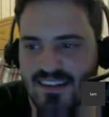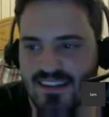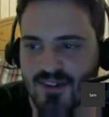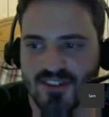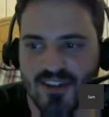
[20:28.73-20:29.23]

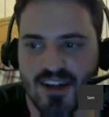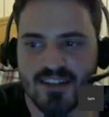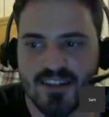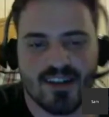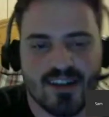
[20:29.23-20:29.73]
There's a lot of
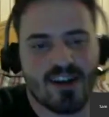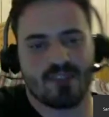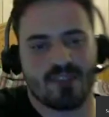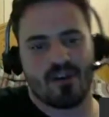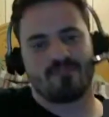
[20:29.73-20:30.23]
talk
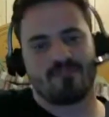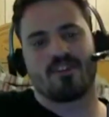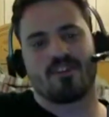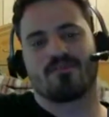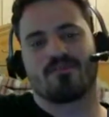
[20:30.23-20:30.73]
about
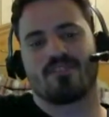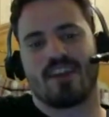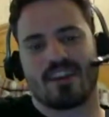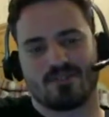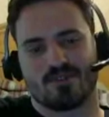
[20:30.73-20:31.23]
fear
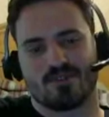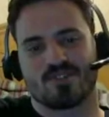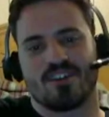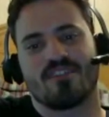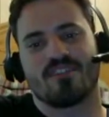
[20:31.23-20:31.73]
factor
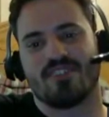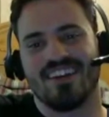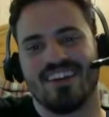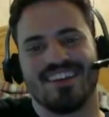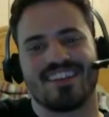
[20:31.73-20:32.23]
stuff.
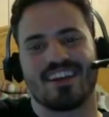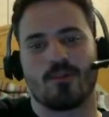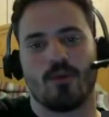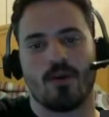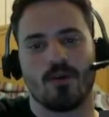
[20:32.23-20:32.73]
They
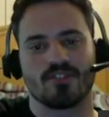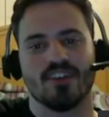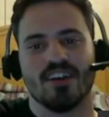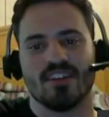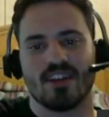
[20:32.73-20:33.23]
quote
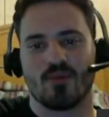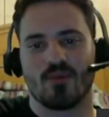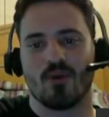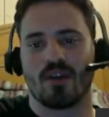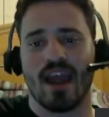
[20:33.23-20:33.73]

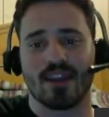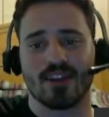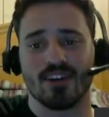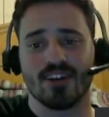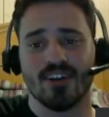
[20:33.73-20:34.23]

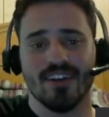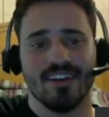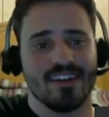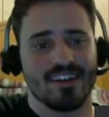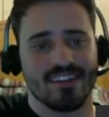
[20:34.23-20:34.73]
Gattaca,
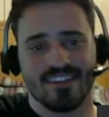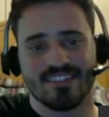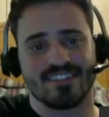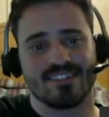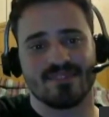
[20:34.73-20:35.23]

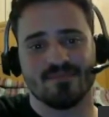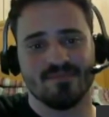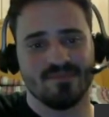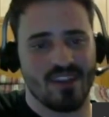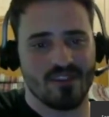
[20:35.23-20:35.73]
Elysium,
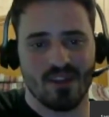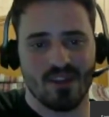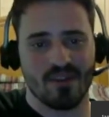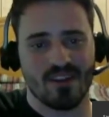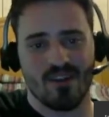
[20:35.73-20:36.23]
Never
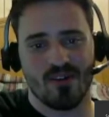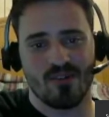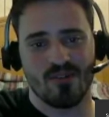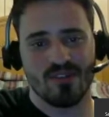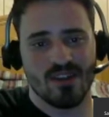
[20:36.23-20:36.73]
Let Me
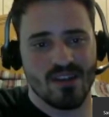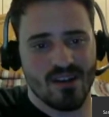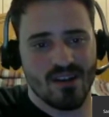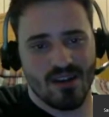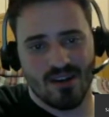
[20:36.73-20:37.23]
Go,
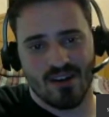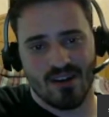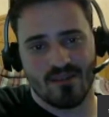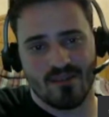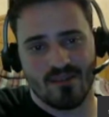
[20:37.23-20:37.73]

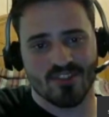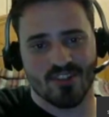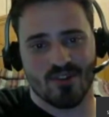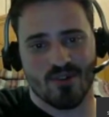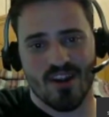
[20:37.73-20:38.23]

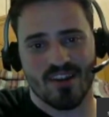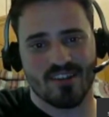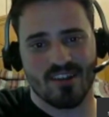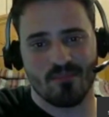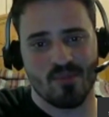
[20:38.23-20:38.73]
Oryx and
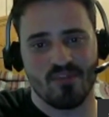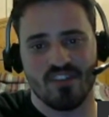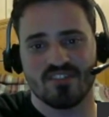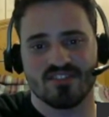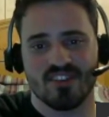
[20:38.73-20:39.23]
Crake
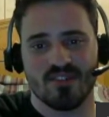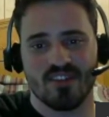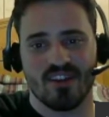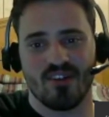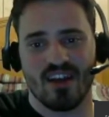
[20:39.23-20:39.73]
movies.
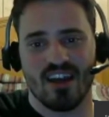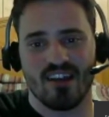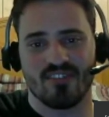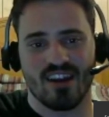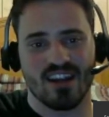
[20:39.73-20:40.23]
That all
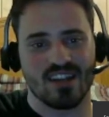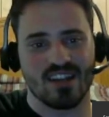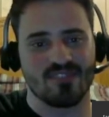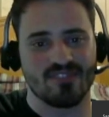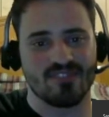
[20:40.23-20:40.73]
have
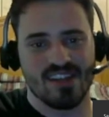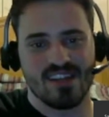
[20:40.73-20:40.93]
kind of